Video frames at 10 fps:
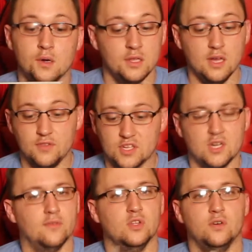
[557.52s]
Love this
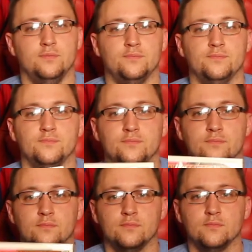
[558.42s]
cover though.
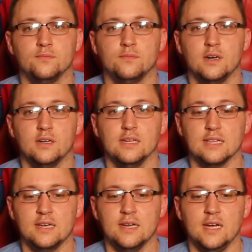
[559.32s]
I like
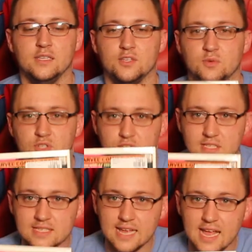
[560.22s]
that Annihilus one
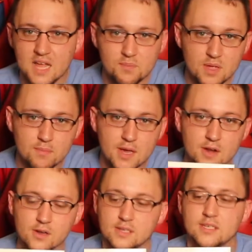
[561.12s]
just a tad bit
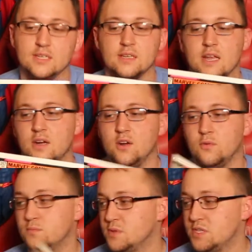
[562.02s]
better because I don't
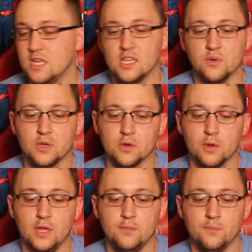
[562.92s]
know, with the yellow and
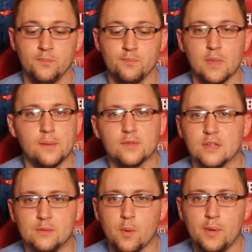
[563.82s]
green. Maybe it's
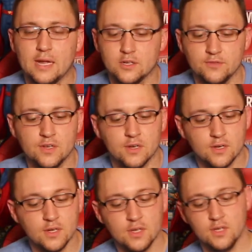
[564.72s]
because I'm a Packers fan.
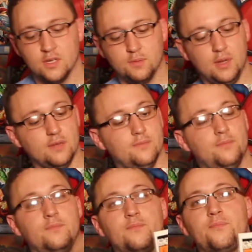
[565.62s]
But
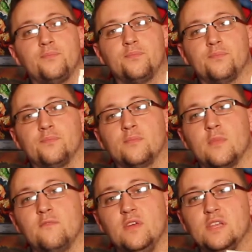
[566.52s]

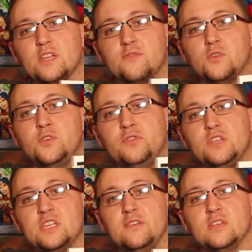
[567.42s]
Fantastic Four
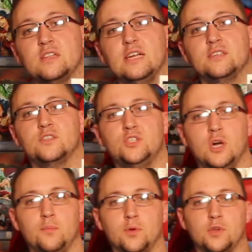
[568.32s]
257 classic
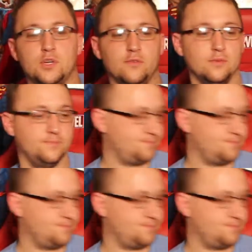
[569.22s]
John Byrne cover.